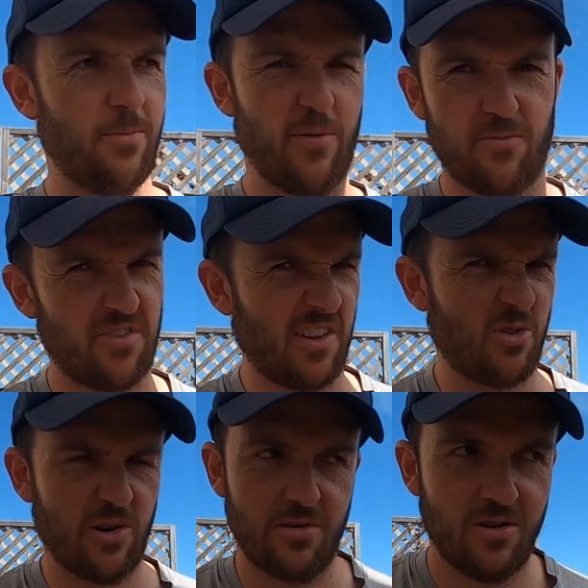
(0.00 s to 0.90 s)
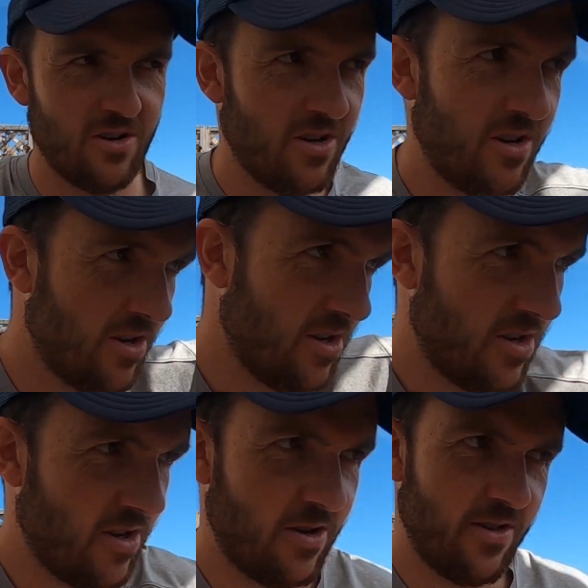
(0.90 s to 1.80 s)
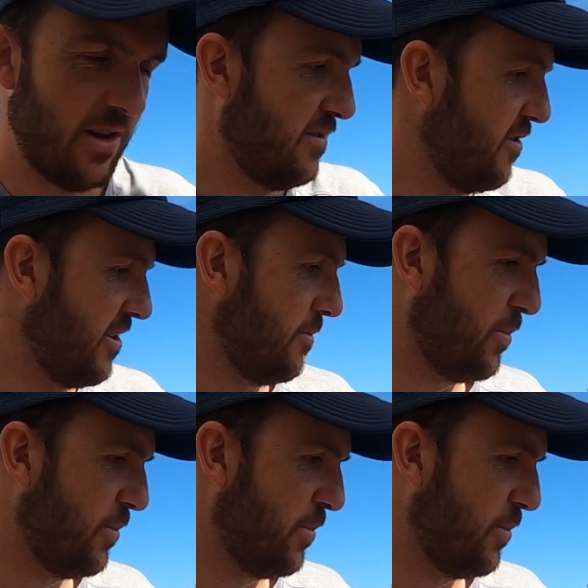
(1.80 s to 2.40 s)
but from 6 quid, that's fine.